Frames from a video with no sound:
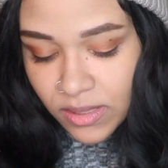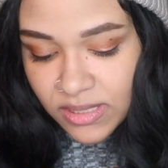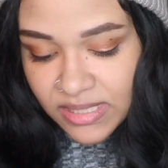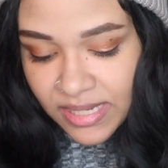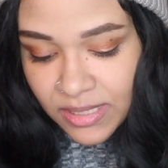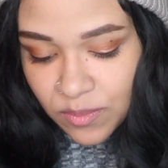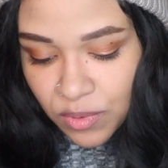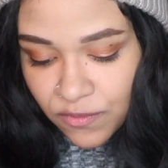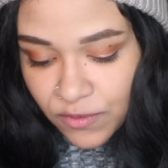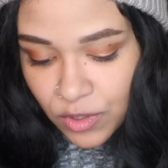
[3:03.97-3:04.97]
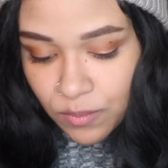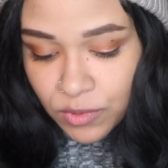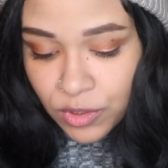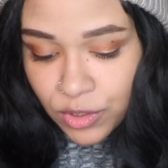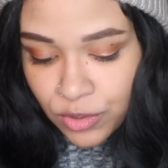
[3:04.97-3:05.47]
scent perfume
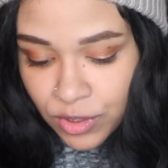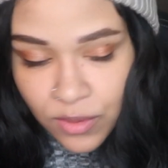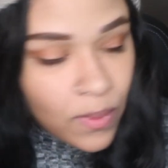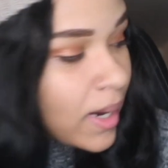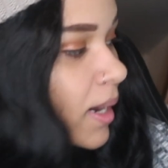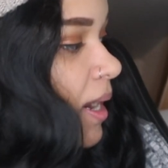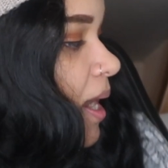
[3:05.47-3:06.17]
do you usually wear?